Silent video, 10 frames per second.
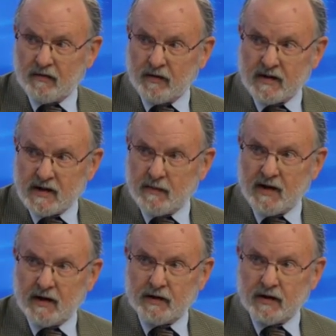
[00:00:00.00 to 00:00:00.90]
for
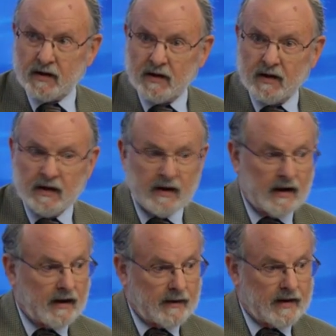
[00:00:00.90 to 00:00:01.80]
dissemination
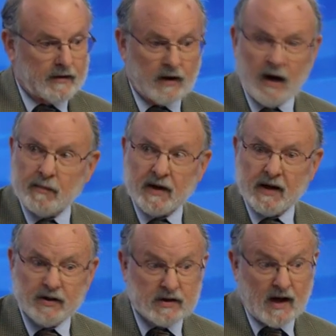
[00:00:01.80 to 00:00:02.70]
and other complications.